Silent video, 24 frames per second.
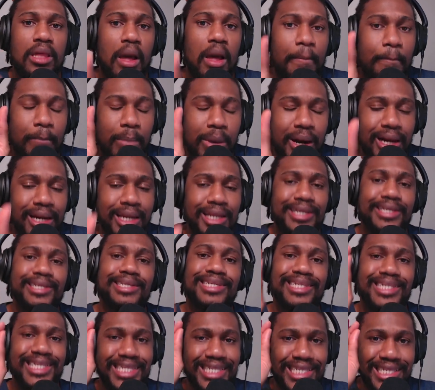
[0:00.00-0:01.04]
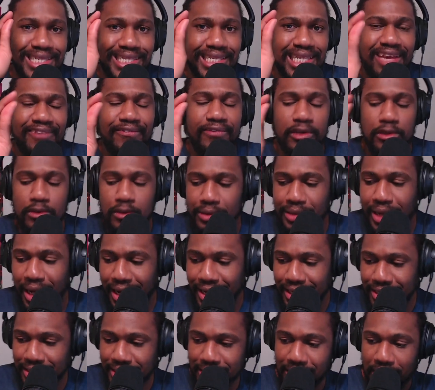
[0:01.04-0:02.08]
but he is deceiving you
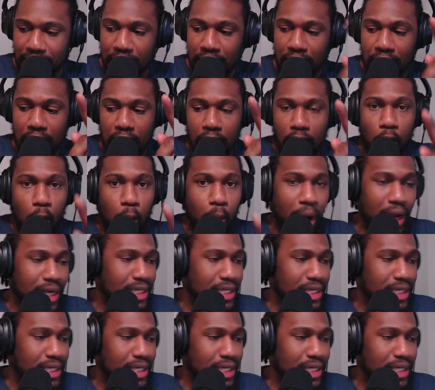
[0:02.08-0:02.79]
guys. Watch